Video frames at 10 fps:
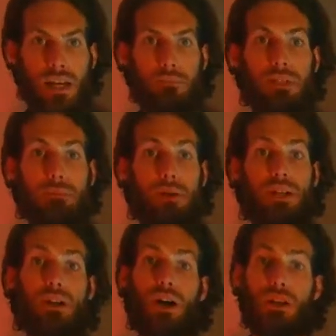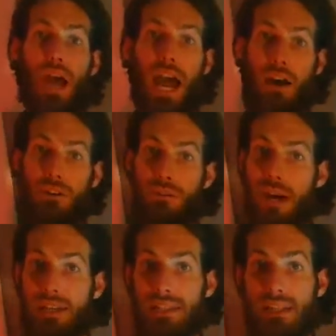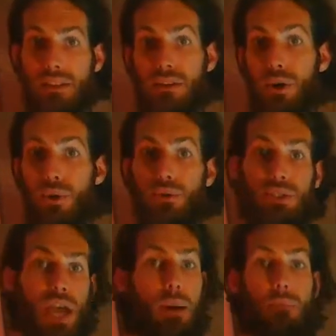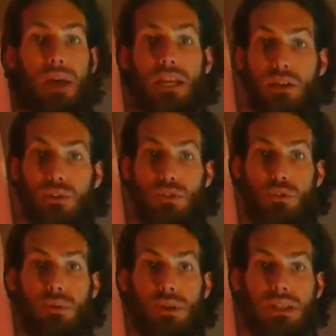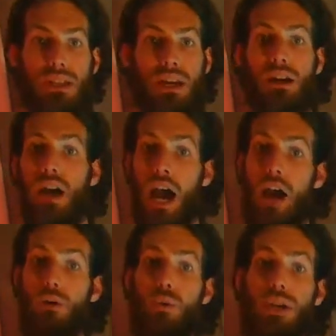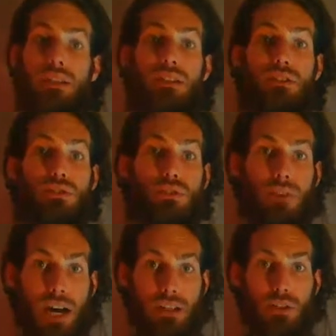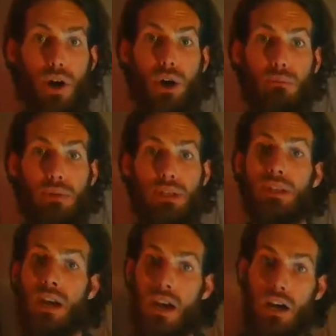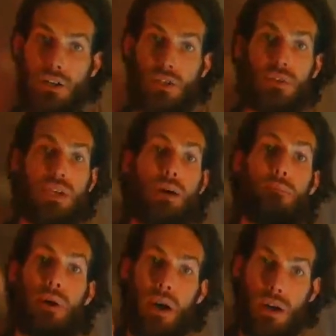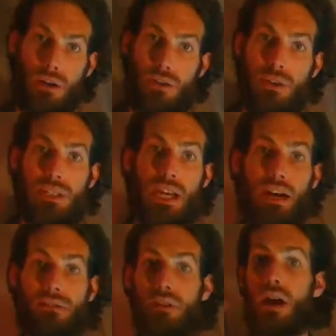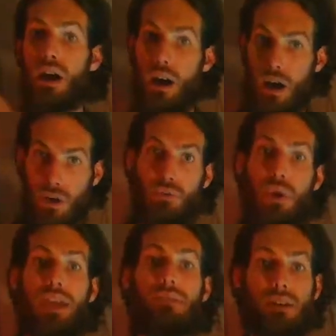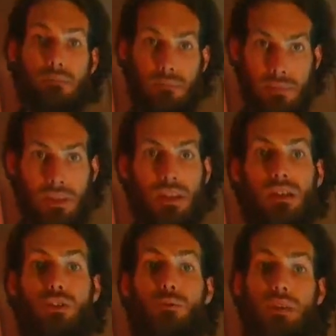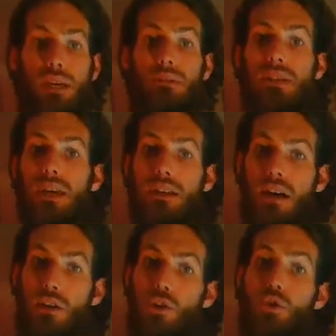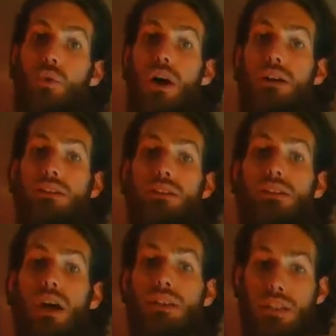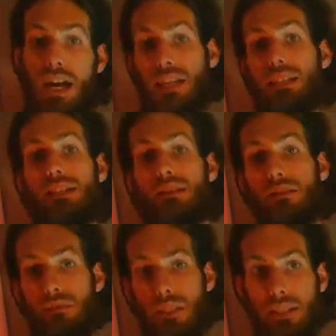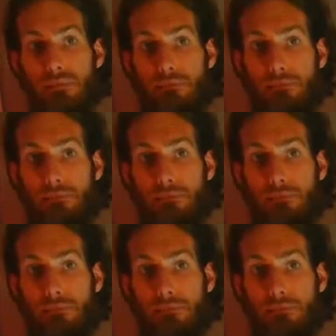But depending on how you accent the notes, how many notes you put in there, how quickly do you divide your heartbeat? Are you going up? Are you going down? Are you waving? You'll be able to get a nuance on the idea of Lydian.